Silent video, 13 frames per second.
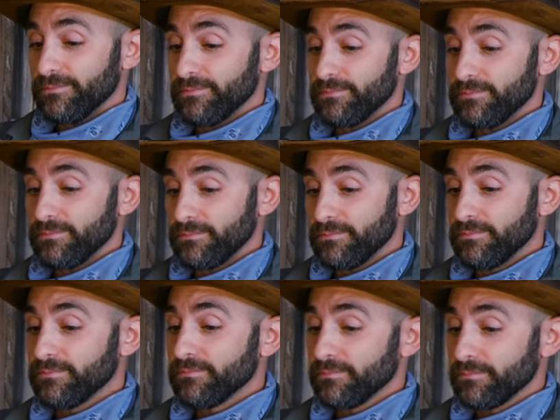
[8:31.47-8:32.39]

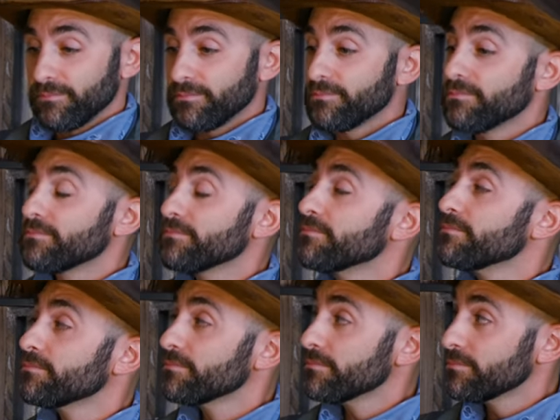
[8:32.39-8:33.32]

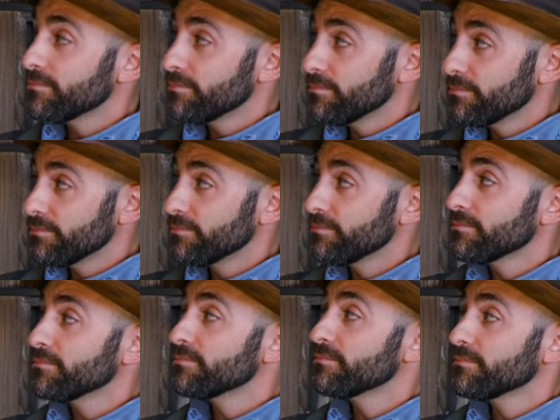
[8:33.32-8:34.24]

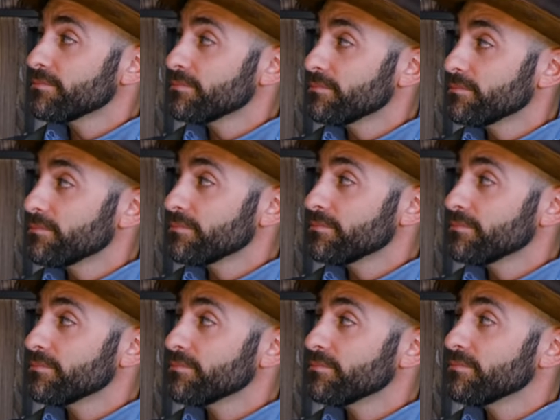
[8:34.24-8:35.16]
[no speech]